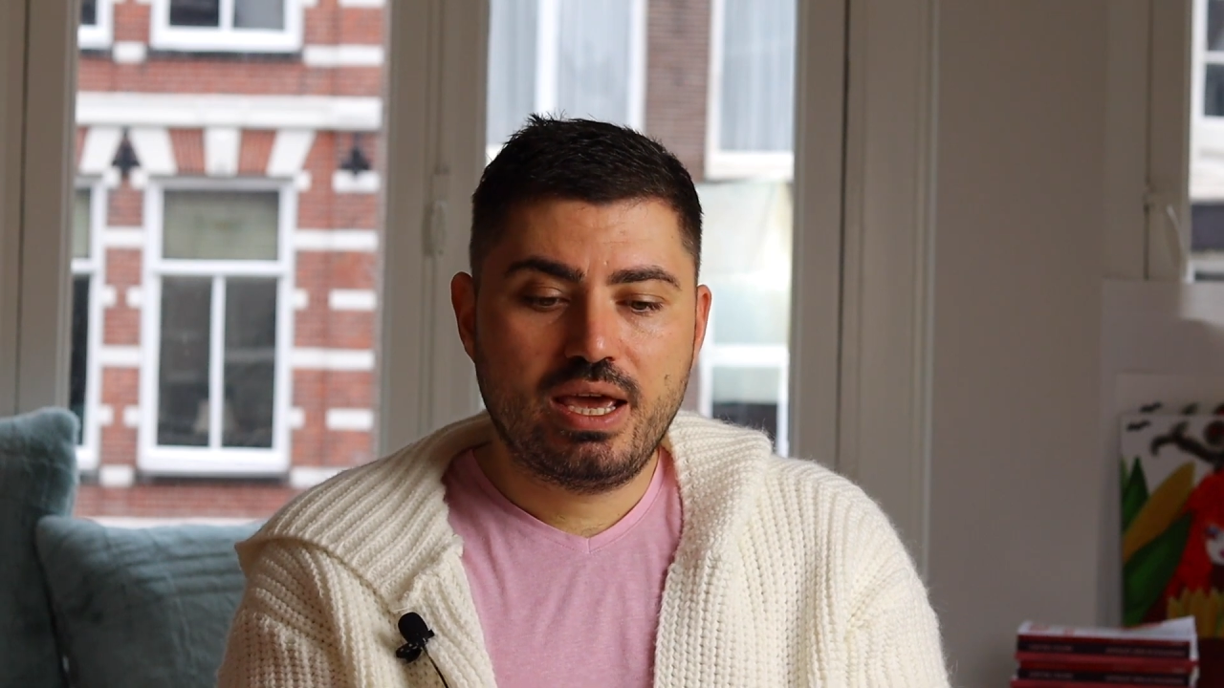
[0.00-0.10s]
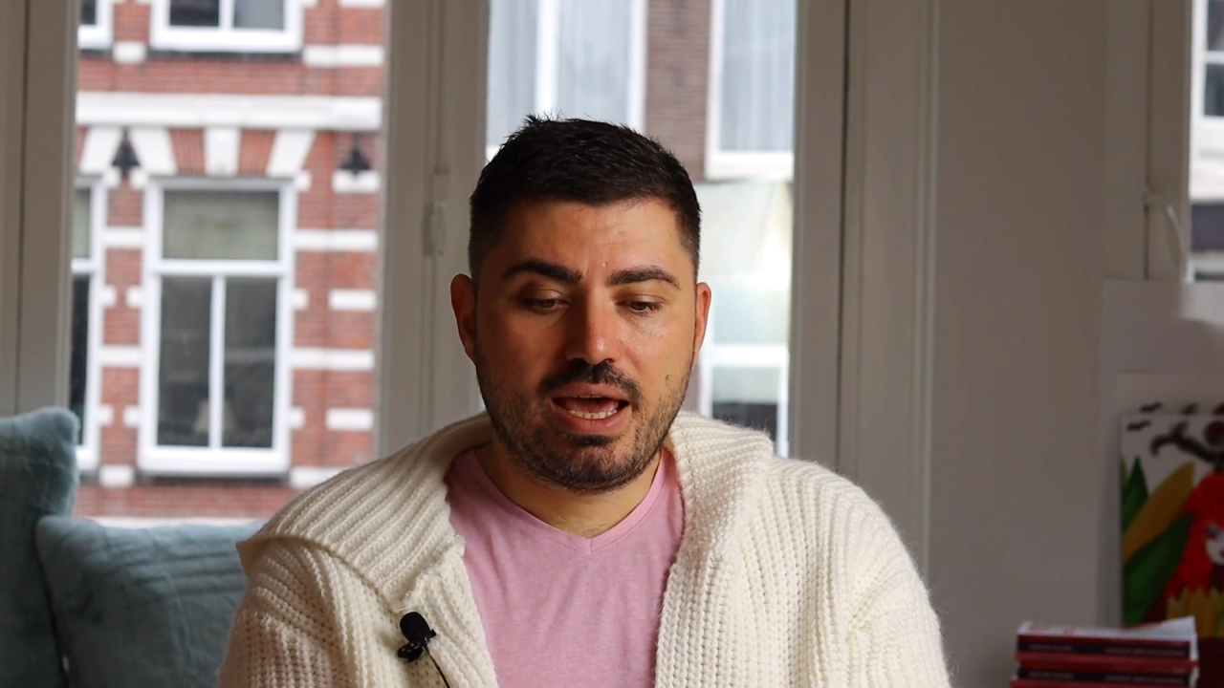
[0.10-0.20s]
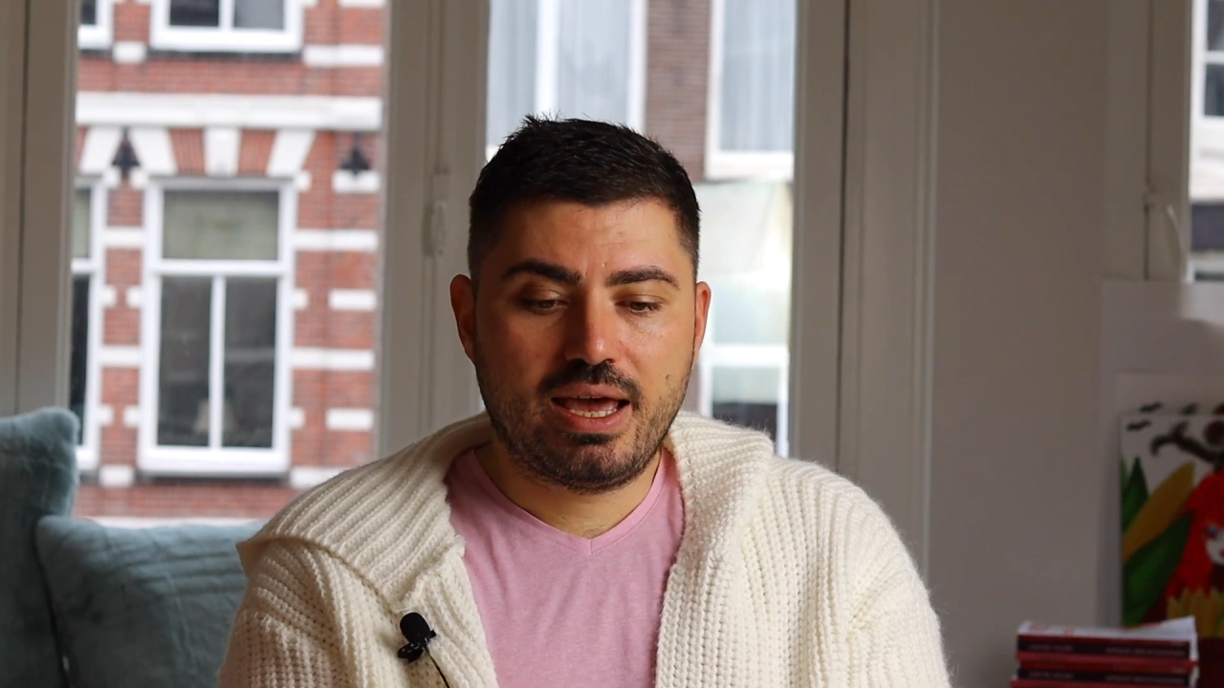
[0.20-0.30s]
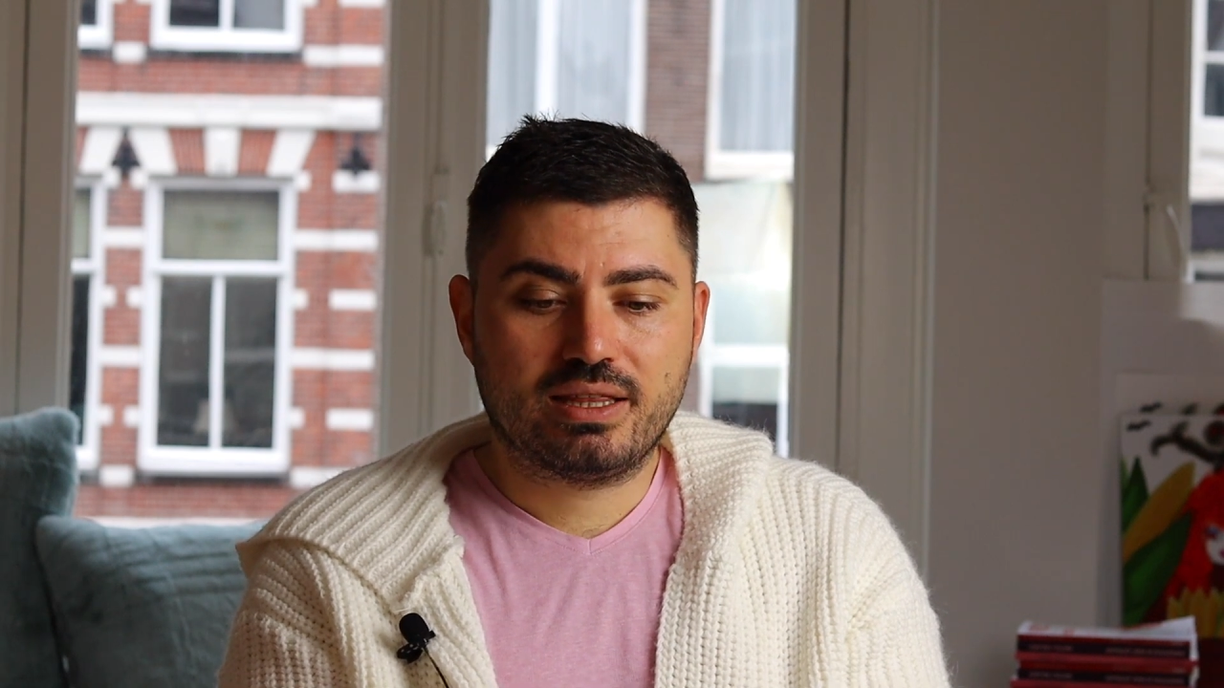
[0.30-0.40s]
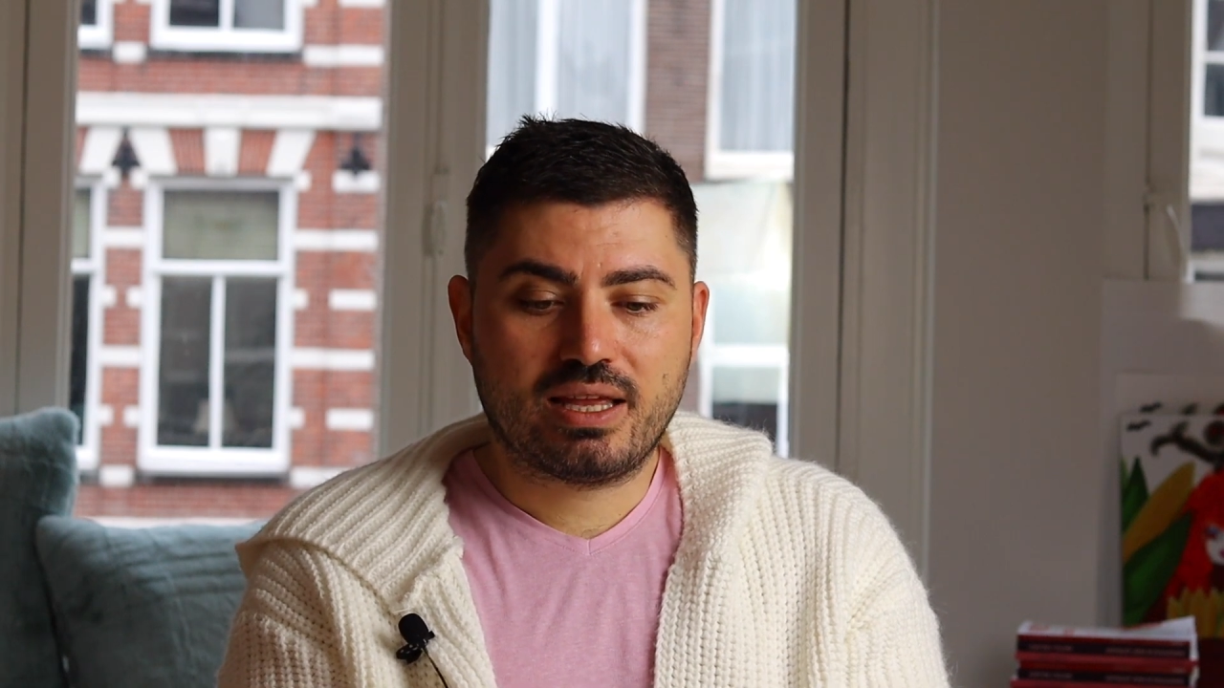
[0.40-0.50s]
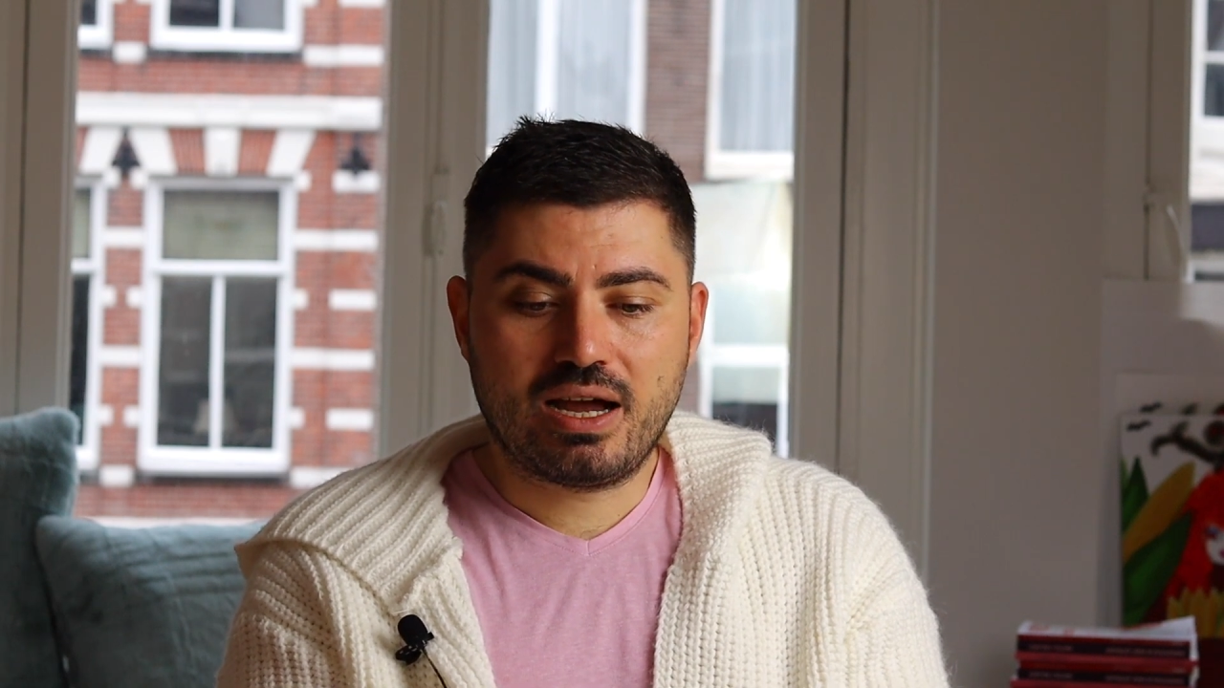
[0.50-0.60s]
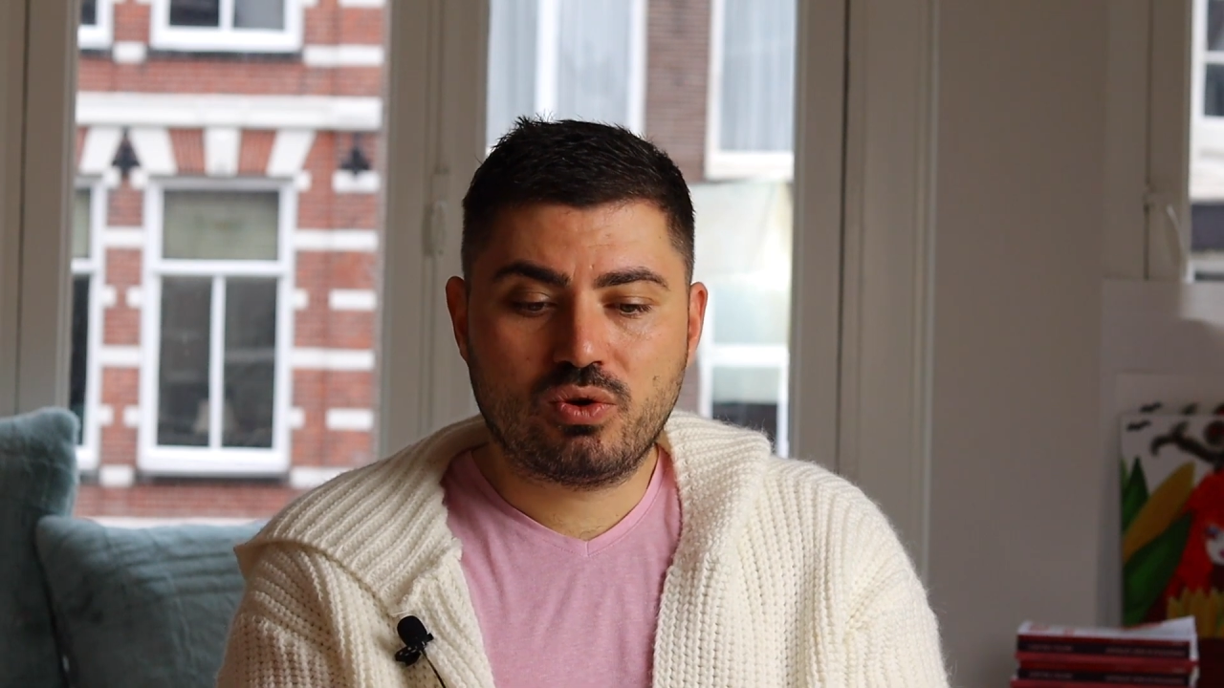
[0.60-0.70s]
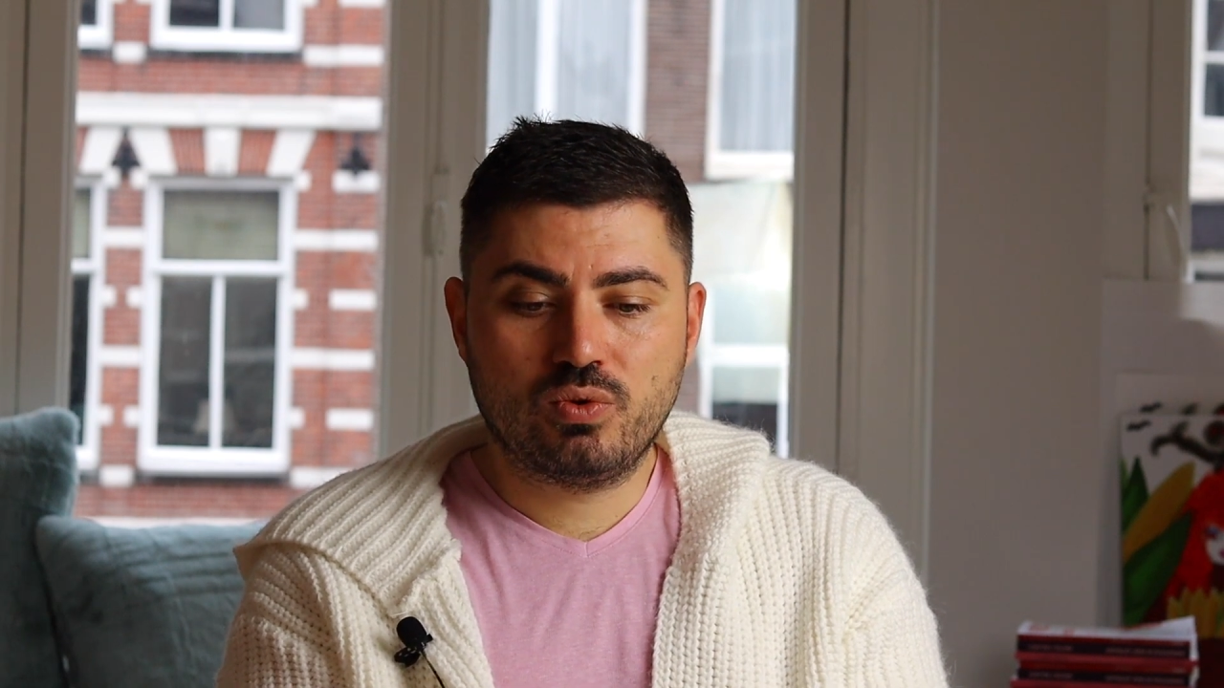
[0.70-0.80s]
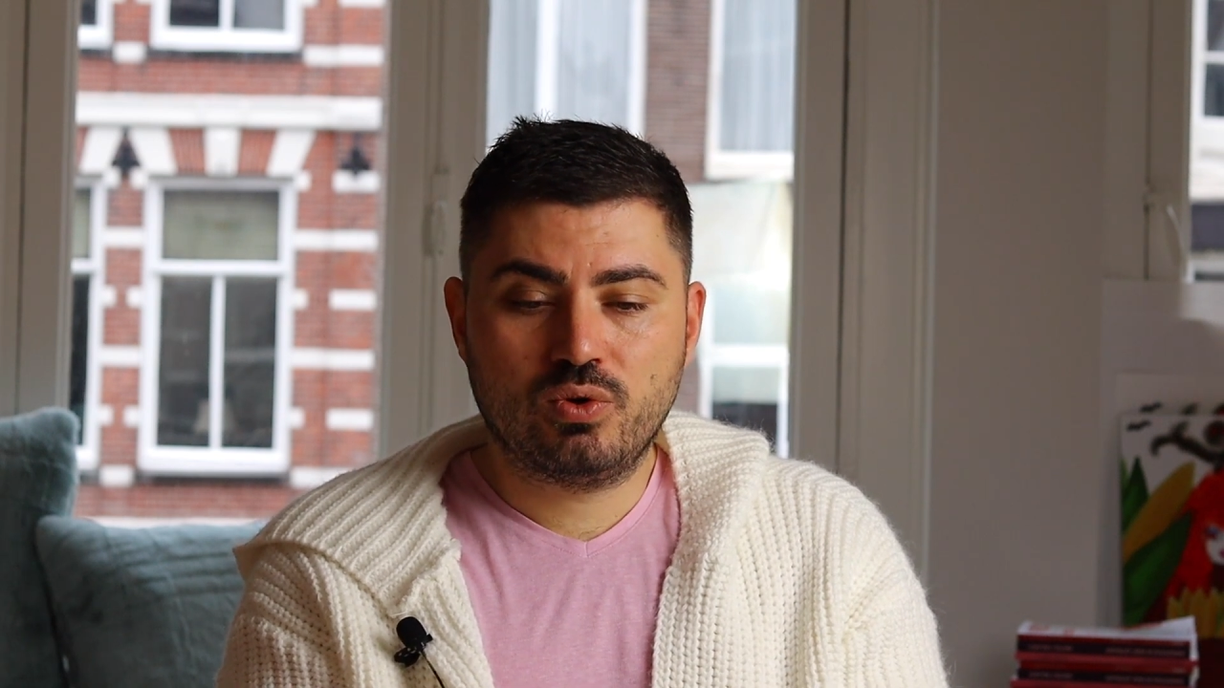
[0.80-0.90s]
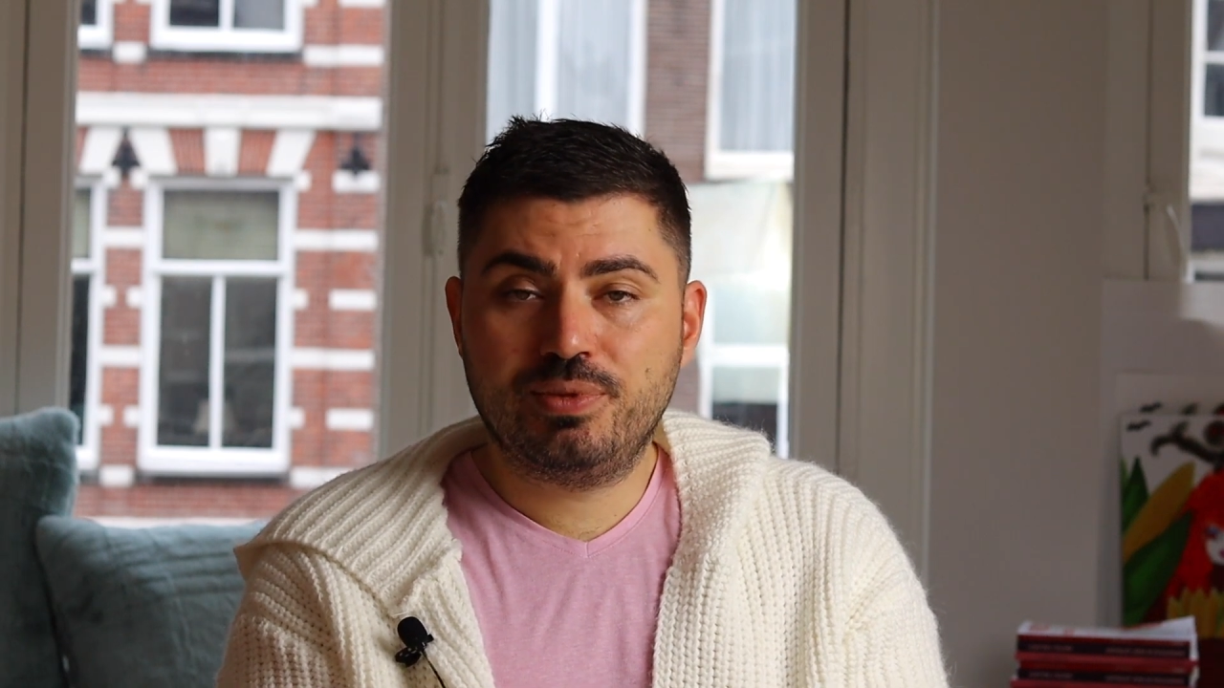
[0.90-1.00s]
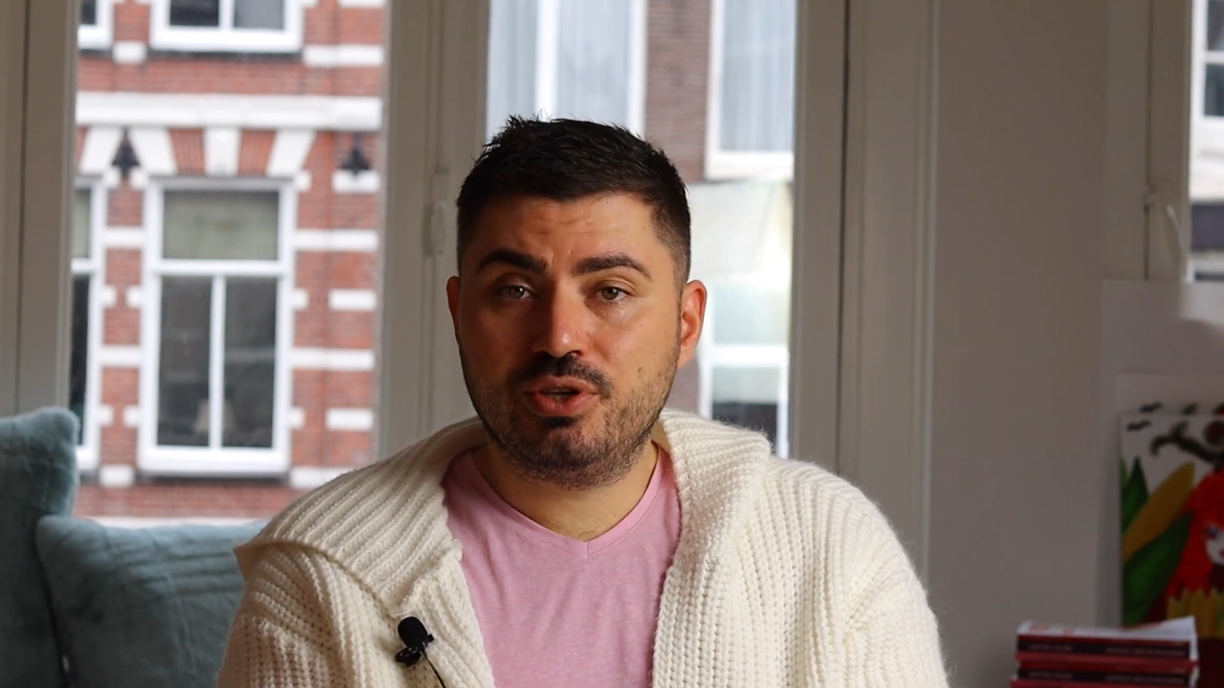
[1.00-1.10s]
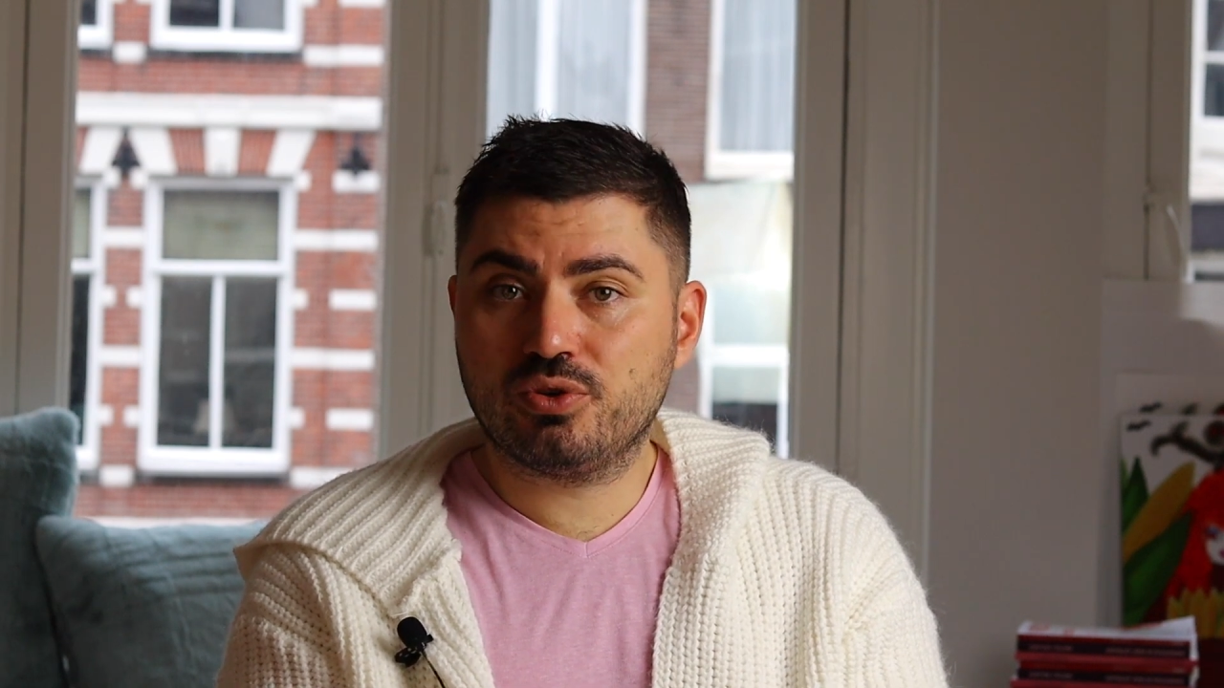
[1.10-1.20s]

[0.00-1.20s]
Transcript: and Rahu will be in